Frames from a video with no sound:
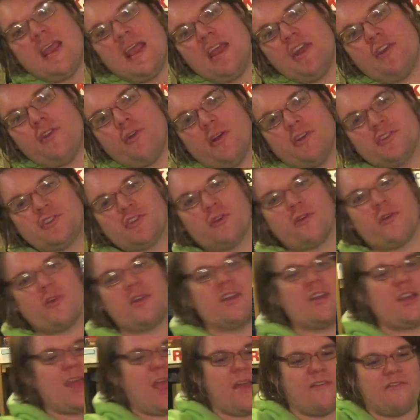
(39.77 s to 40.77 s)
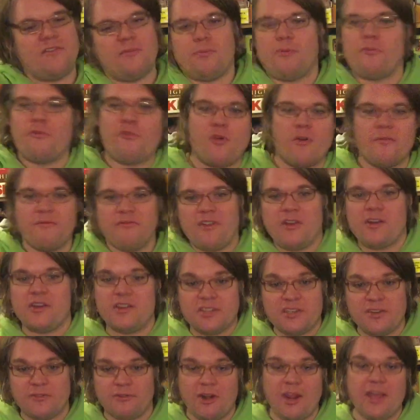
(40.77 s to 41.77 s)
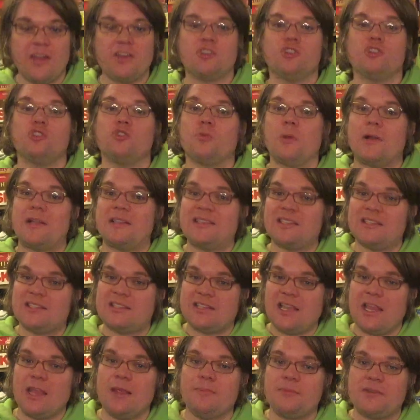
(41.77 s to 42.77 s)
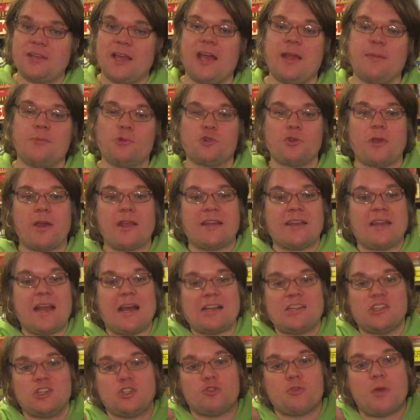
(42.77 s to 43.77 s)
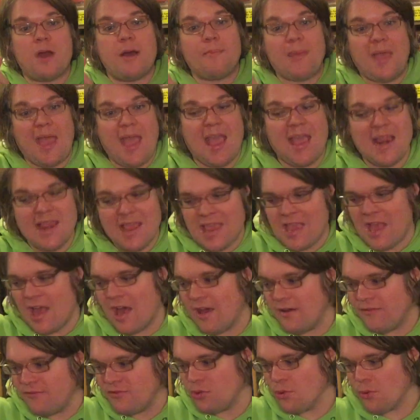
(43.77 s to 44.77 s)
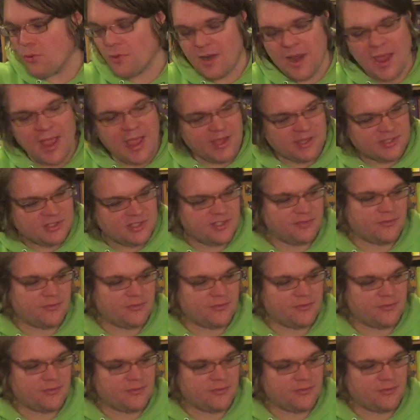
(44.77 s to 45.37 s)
and you're also going to have to perform various different actions while at the same time trying not to drop any of your eggs.